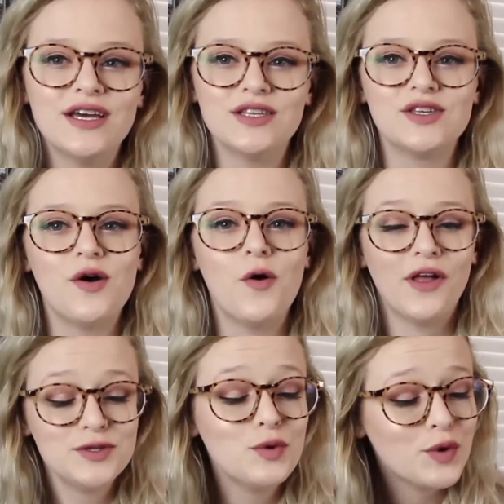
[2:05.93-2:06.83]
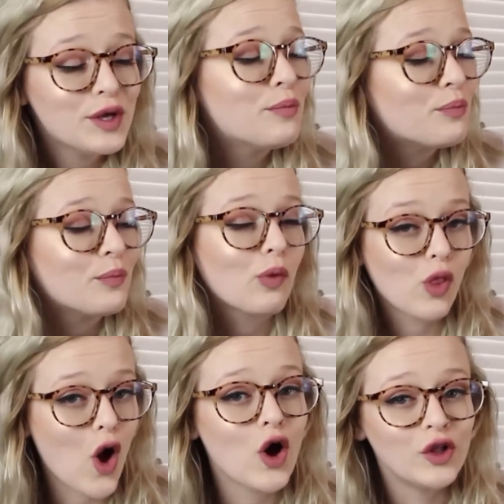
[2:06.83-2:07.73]
So that's a really
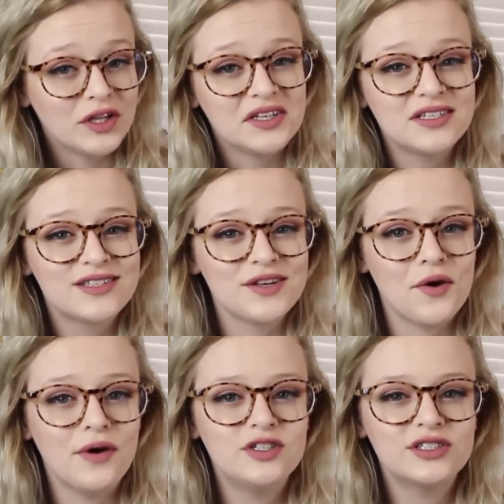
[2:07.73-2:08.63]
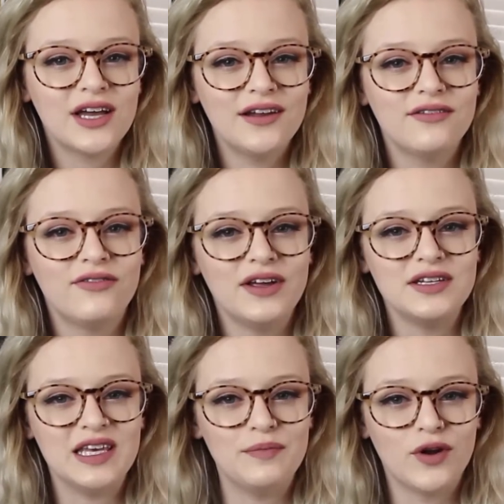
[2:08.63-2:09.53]
long list, so it's just kind of
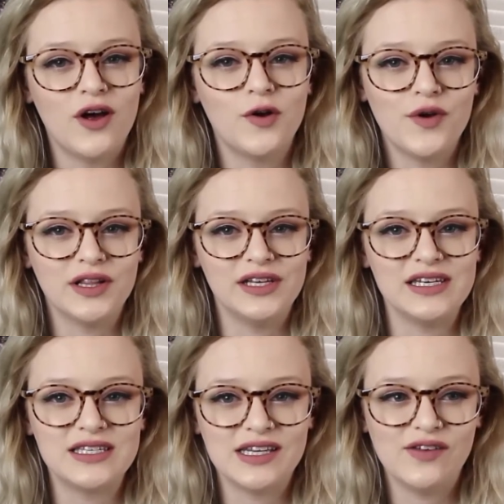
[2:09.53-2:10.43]
fun to keep an ongoing list.